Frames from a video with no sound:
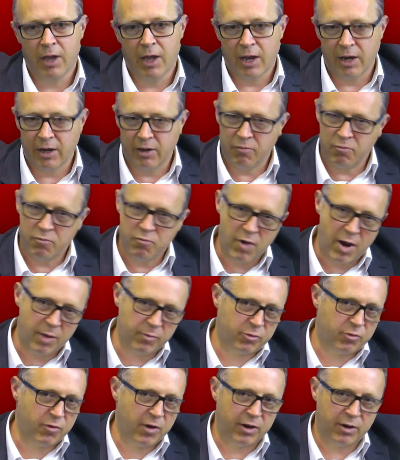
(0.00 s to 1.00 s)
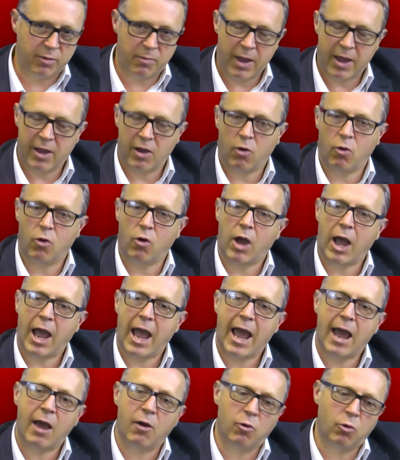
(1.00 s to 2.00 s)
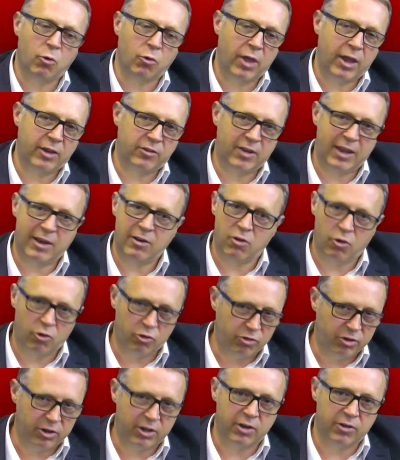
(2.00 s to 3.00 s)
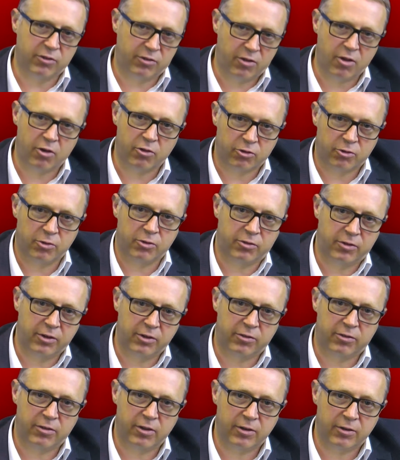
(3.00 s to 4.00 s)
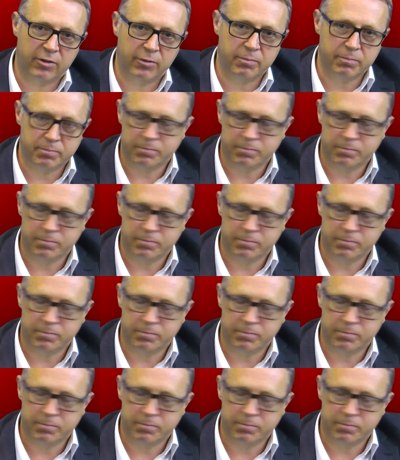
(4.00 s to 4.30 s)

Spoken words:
And it wraps around about how all that technology can start to assist it.